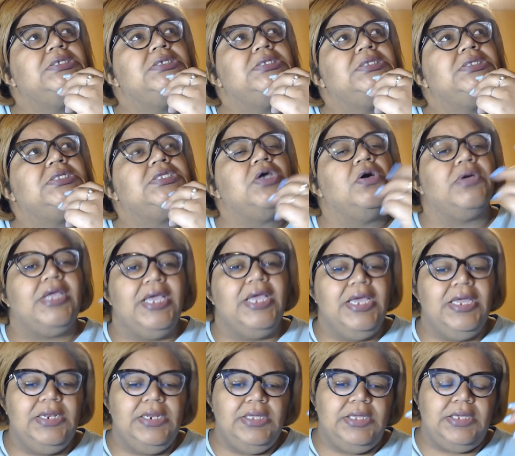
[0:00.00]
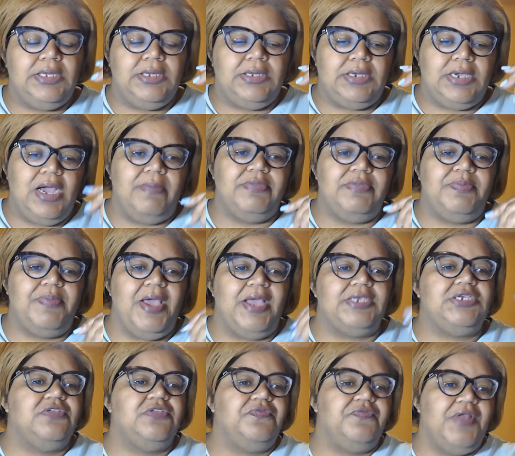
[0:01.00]
So Candy comes back.
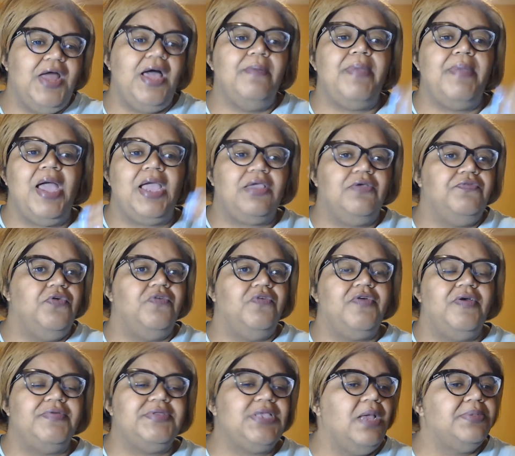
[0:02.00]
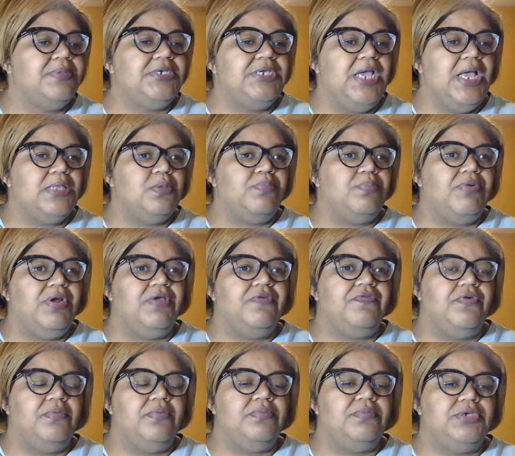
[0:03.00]
She's flying back and forth. Every time she has a break
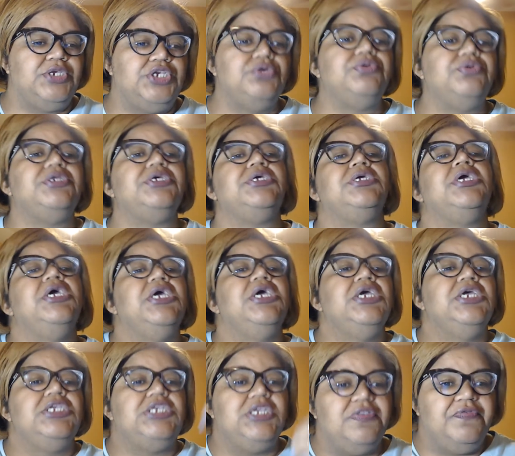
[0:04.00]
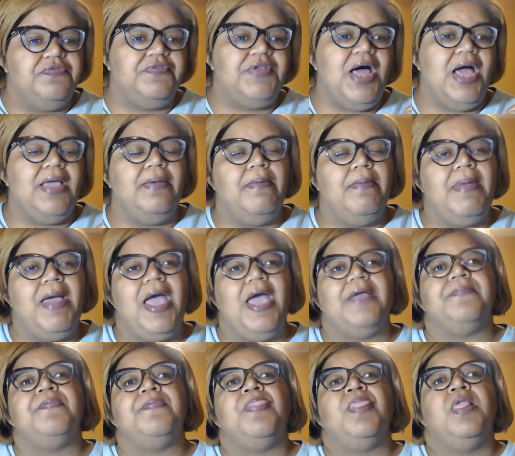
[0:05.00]
from shooting, she's flying back.